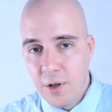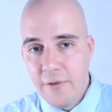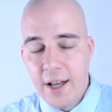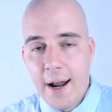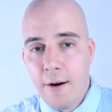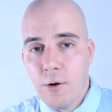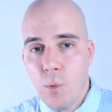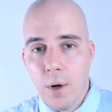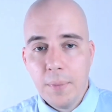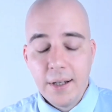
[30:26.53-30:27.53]

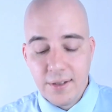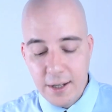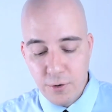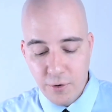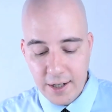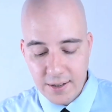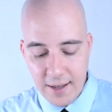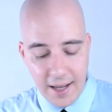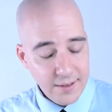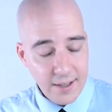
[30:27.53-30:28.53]
Soviet-era warplanes that Ukraine
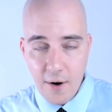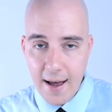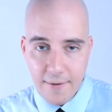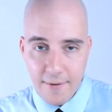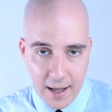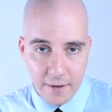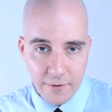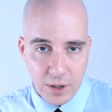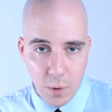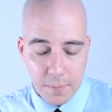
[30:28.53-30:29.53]
still has? They don't have a lot
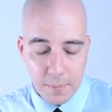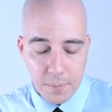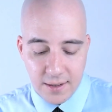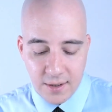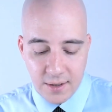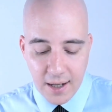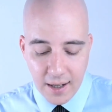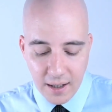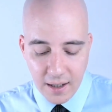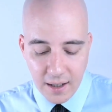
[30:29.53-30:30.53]
of these warplanes.
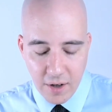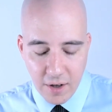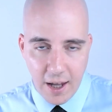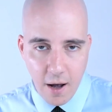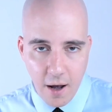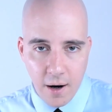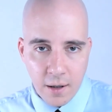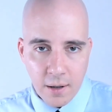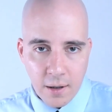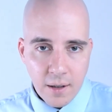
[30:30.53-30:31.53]
Even if they
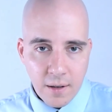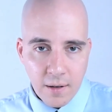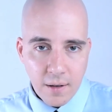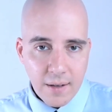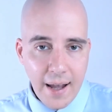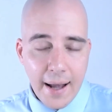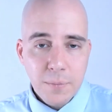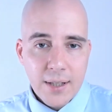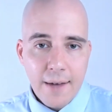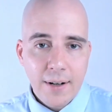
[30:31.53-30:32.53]
are, the
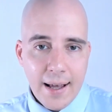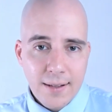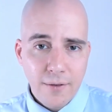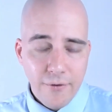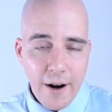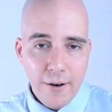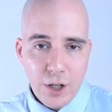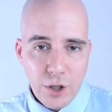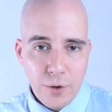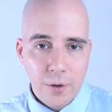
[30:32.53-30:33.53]
AIM-7 has a
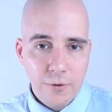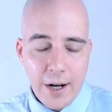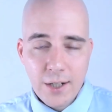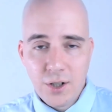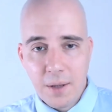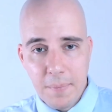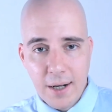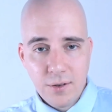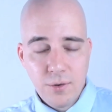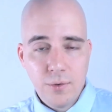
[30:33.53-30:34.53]
very short range
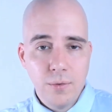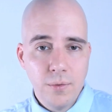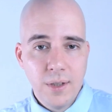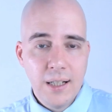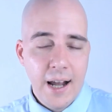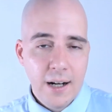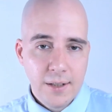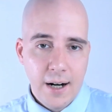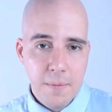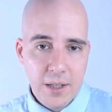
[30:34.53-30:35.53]
compared to the
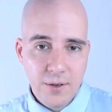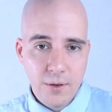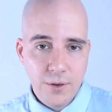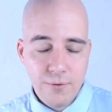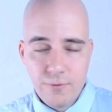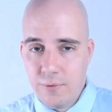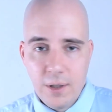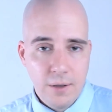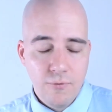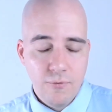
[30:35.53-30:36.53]
air-to-air missiles
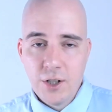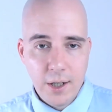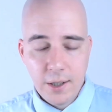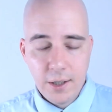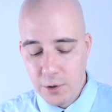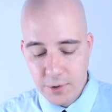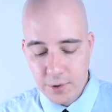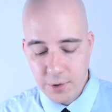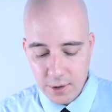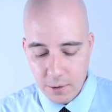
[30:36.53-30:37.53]
Russia is using.